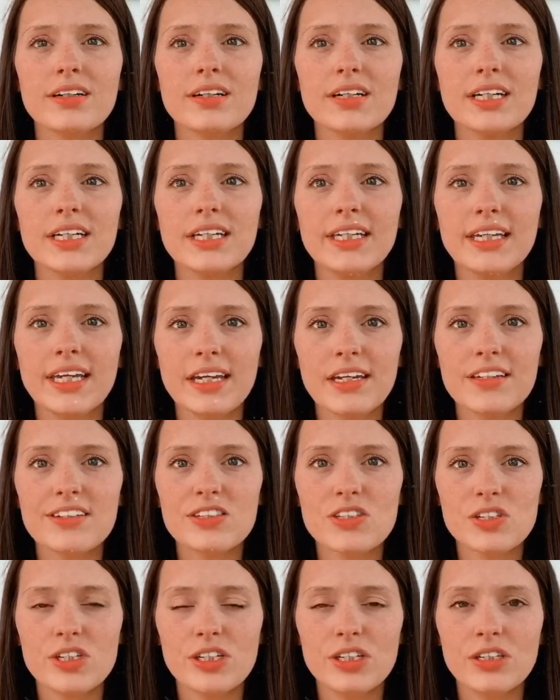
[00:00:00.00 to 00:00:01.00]
get
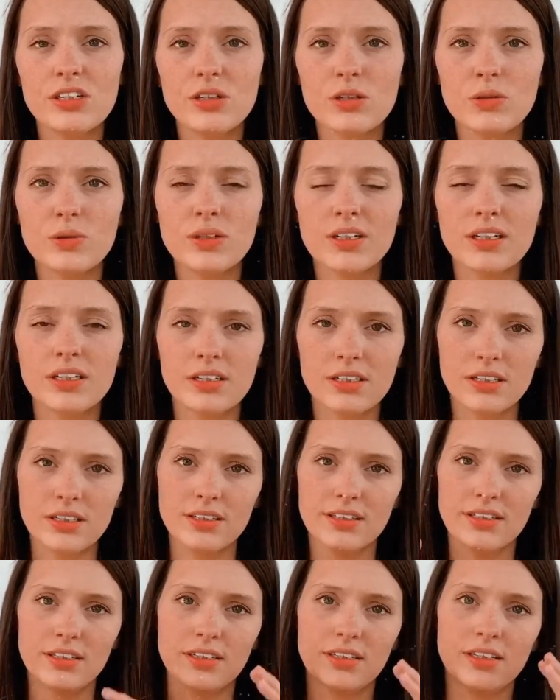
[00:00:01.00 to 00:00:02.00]
to
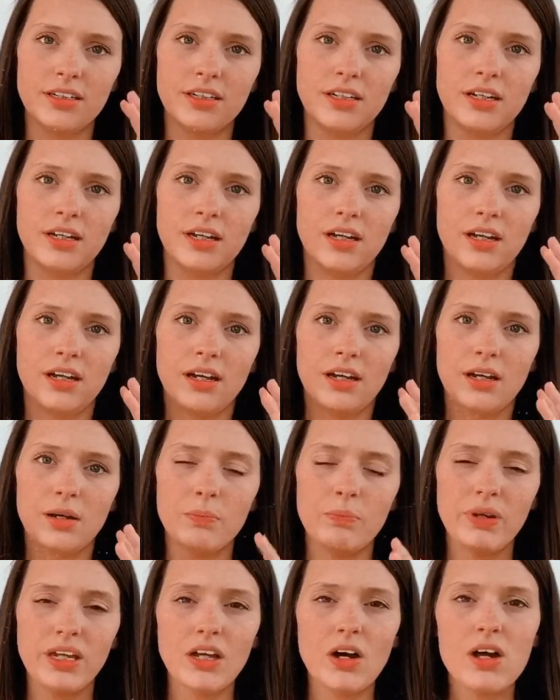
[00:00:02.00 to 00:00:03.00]

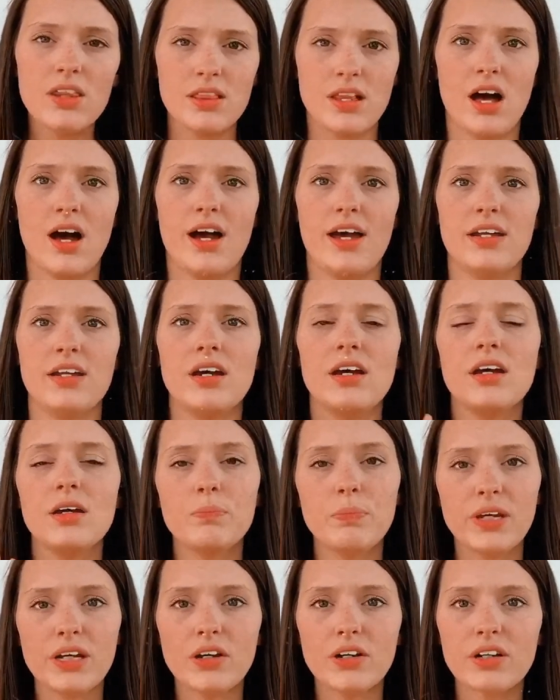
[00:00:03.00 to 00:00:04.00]
be online,
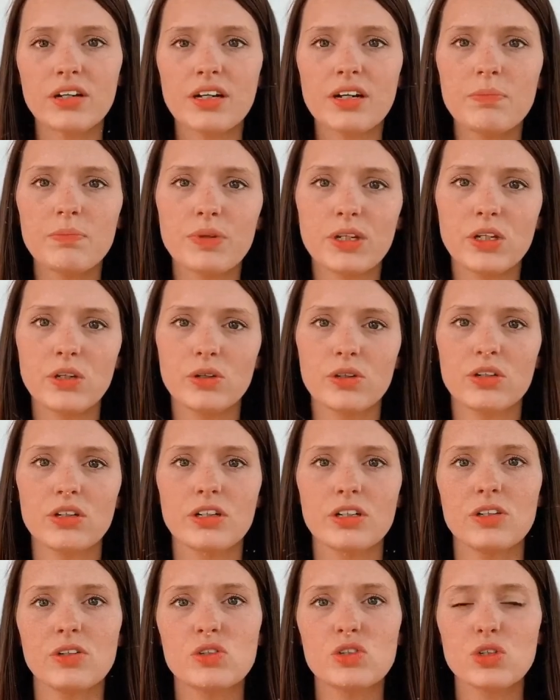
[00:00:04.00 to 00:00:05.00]
be on a
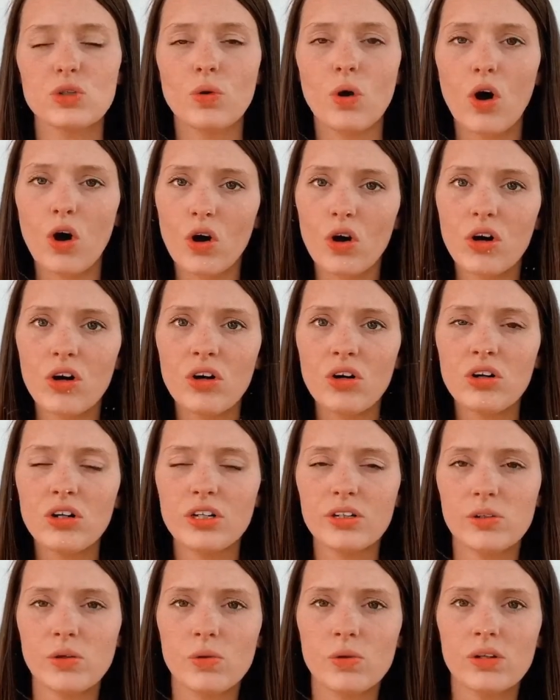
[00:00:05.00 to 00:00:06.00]
computer, do all
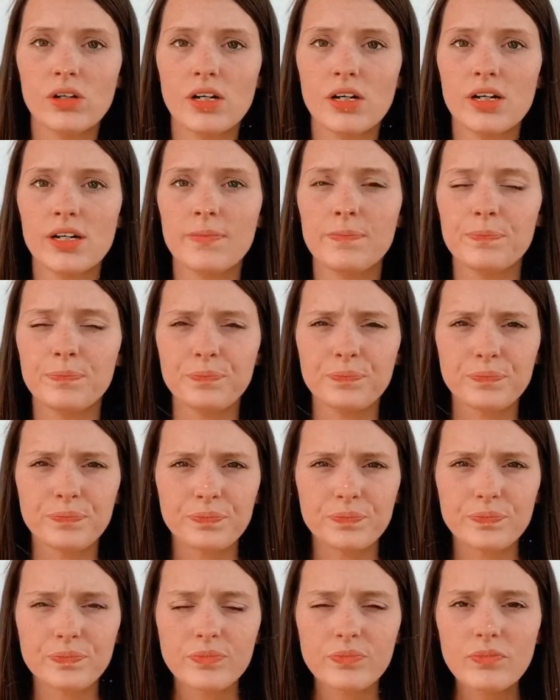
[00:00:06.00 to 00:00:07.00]
your
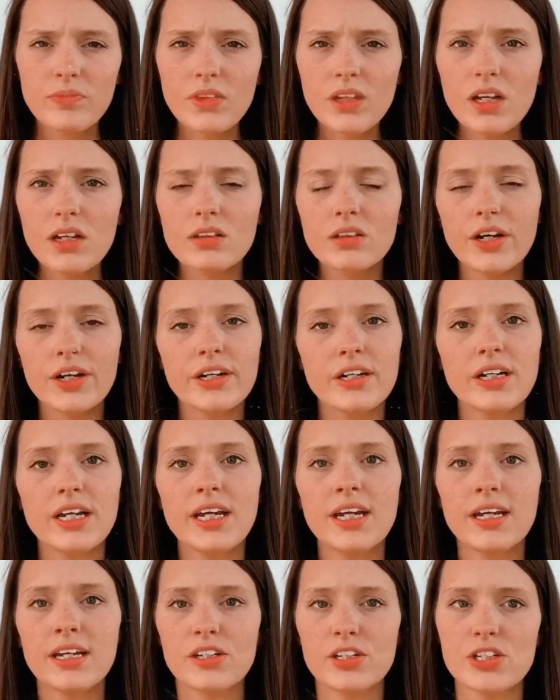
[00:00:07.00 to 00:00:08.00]

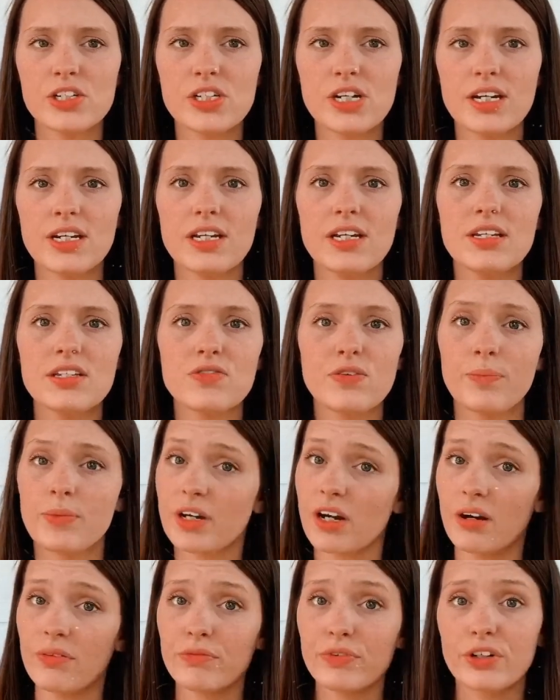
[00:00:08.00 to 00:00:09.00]
learning and your studies from the
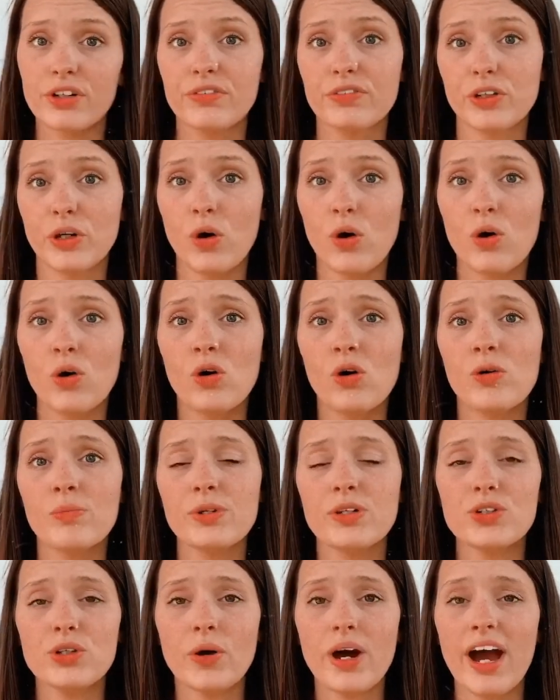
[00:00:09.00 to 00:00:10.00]
comfort of your home. You
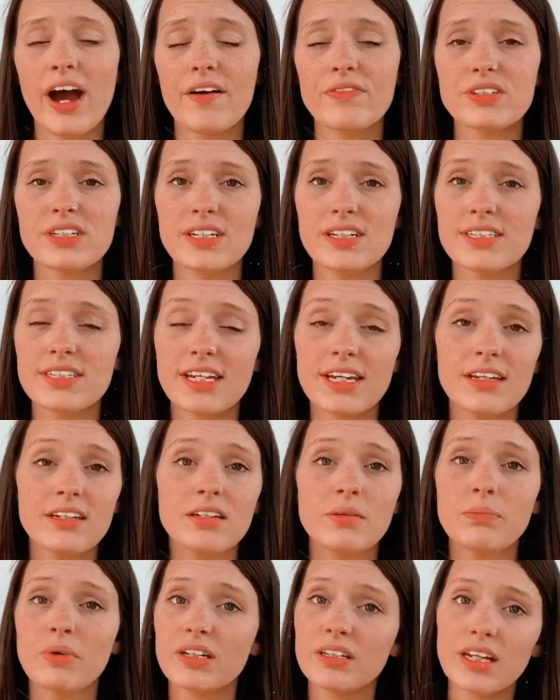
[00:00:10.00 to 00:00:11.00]
don't have to attend a
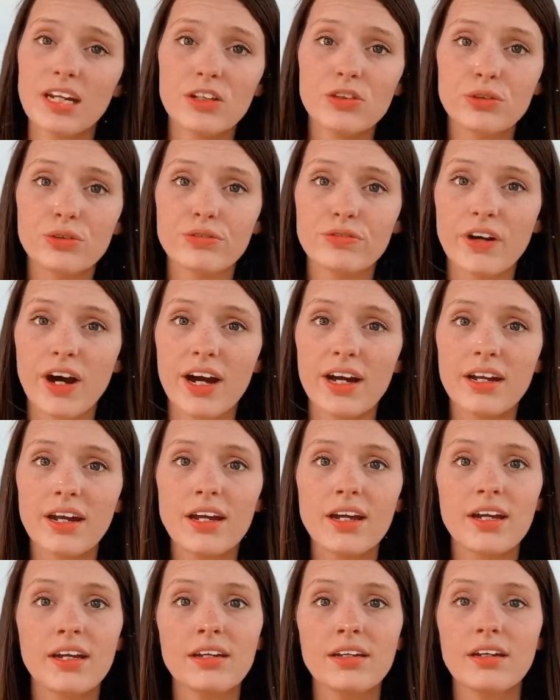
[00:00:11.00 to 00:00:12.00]
Monday through
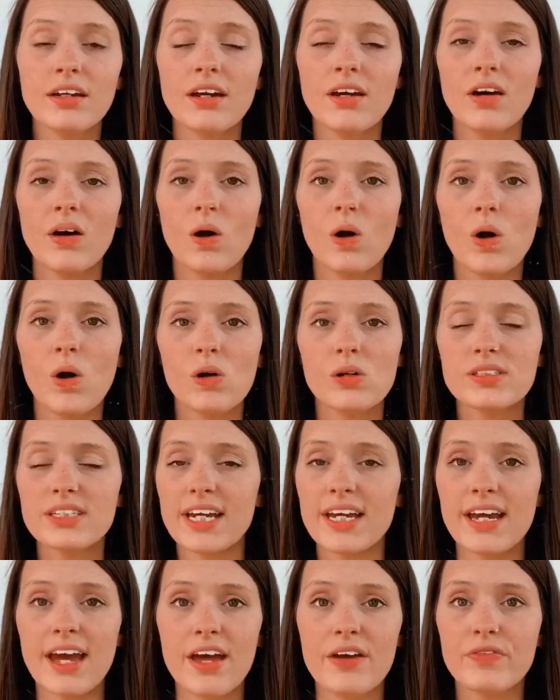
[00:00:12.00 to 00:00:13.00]
Friday, all day,
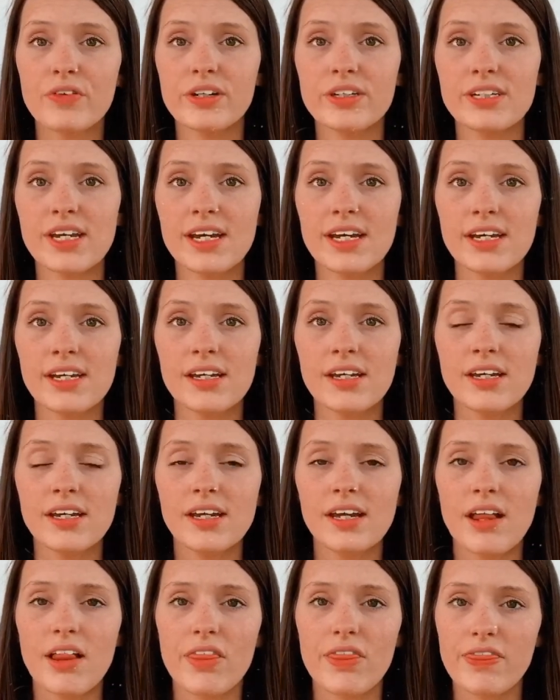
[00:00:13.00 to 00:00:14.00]
every day
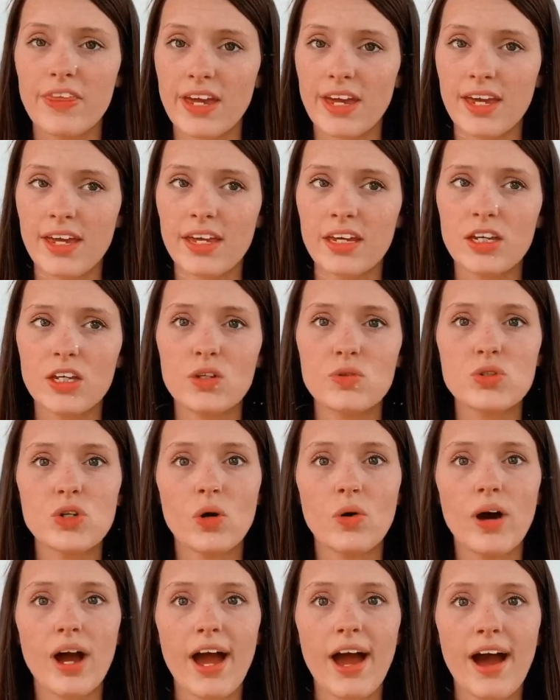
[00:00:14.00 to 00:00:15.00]
thing. You don't
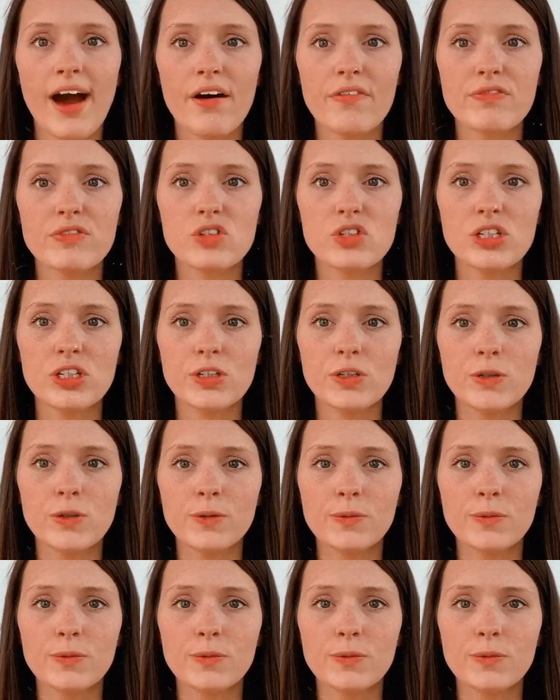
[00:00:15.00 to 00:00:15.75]
have to